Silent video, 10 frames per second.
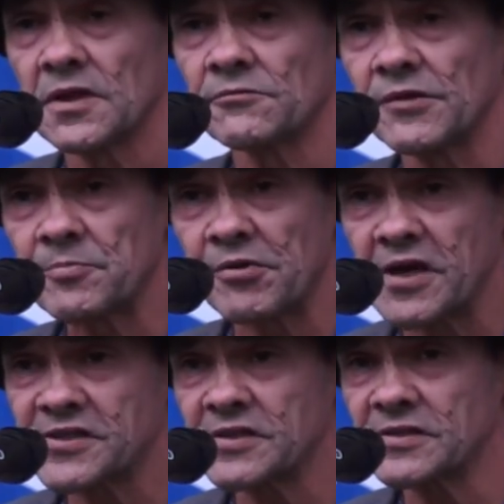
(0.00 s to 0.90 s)

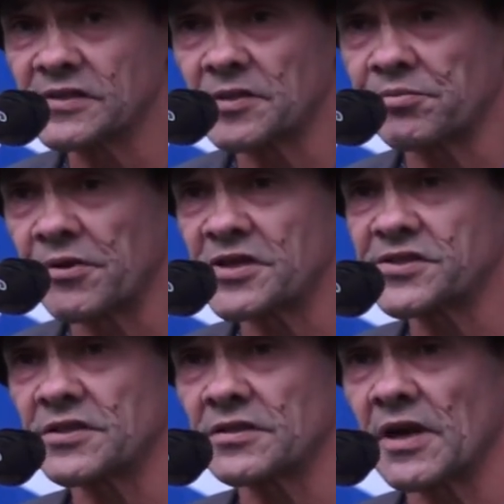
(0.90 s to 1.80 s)
repression,
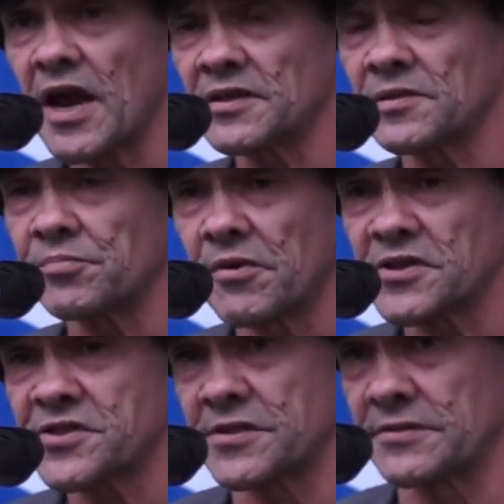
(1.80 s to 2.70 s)
suppression, and
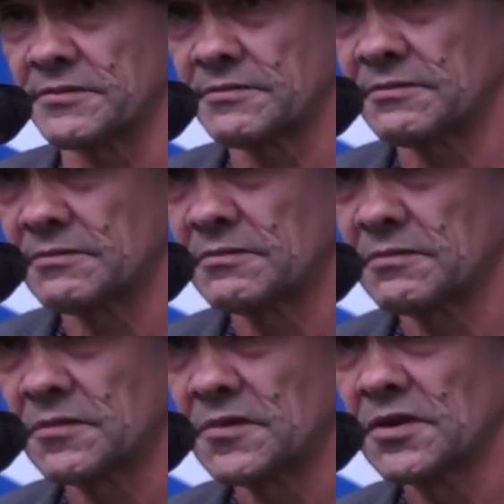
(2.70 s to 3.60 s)
oppression.
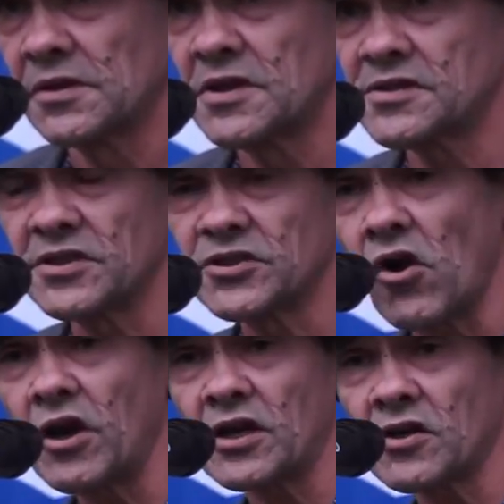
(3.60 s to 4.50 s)
This
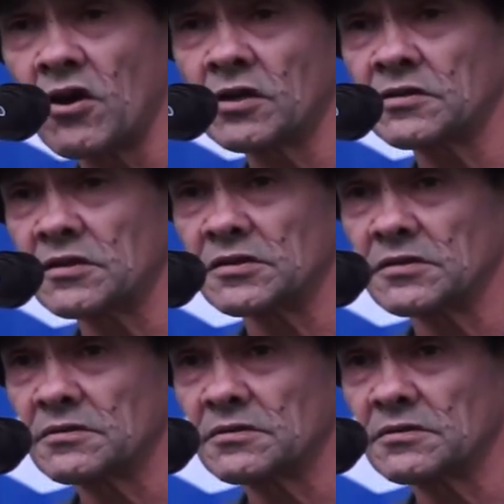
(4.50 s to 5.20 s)
entire continent